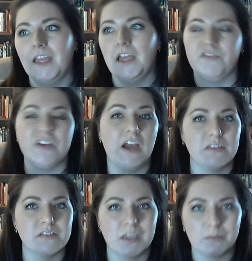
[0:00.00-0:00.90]
if not the
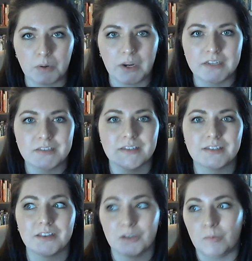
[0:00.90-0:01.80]
same price,
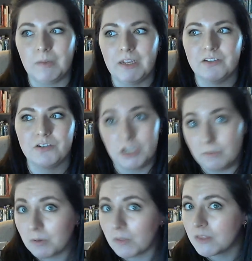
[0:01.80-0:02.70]
a little bit
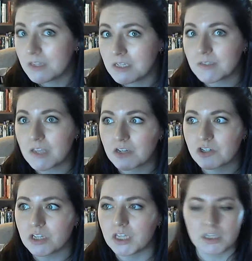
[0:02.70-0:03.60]
cheaper than this
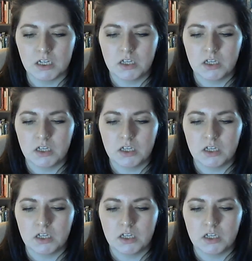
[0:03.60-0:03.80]
actually.